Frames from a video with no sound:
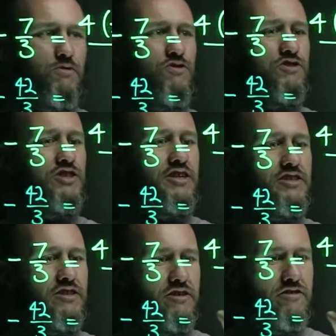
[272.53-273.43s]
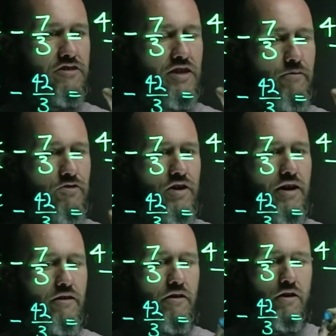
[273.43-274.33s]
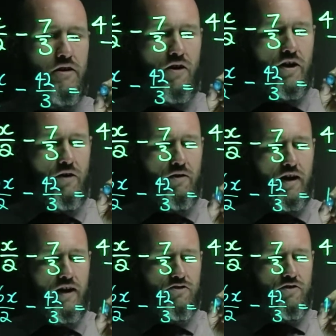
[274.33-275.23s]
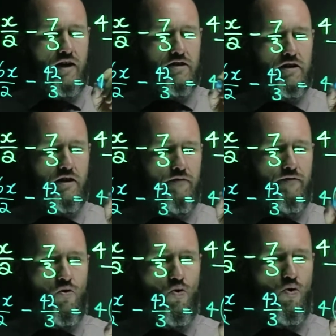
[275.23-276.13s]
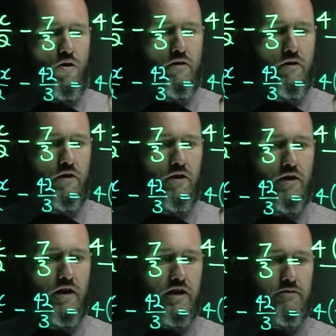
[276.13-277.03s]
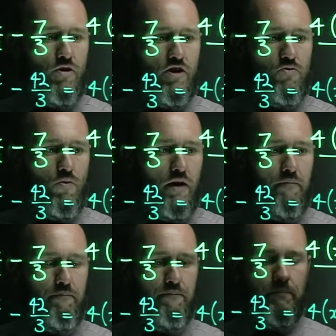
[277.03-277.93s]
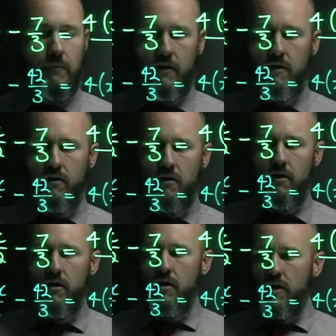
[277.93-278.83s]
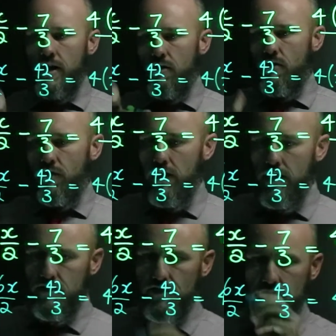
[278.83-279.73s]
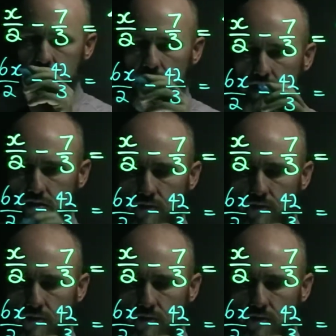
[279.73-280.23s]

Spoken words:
because 6 is the same as that, I know it cancels out to give 4x minus 1. Now over here, 6x